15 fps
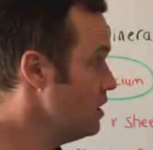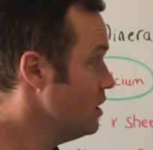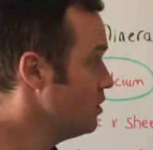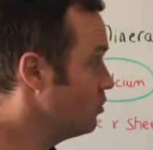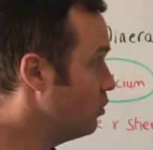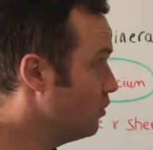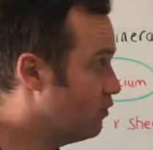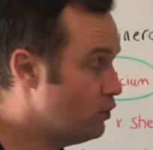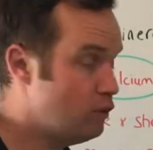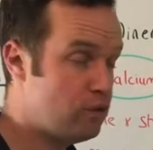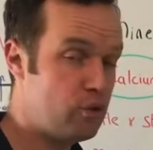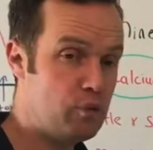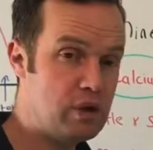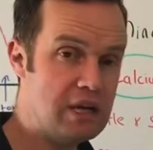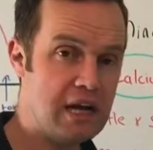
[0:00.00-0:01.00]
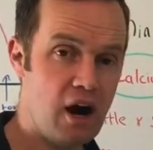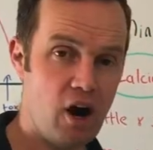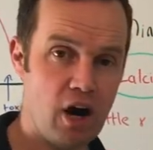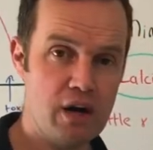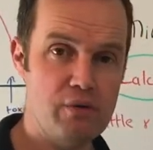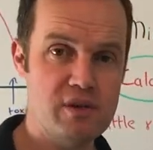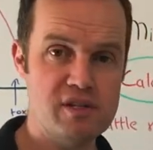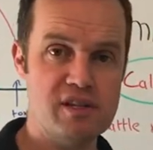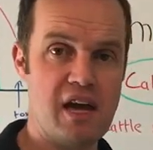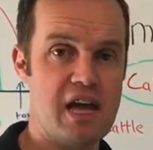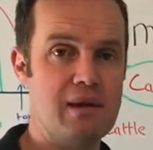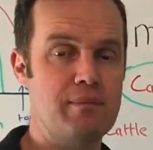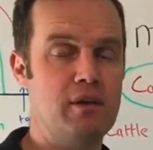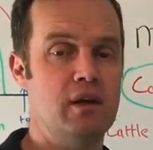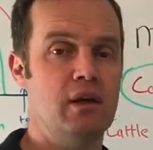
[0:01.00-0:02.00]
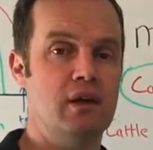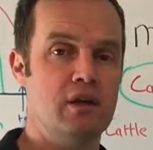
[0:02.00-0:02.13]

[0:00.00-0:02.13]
So if you have a really high risk animal,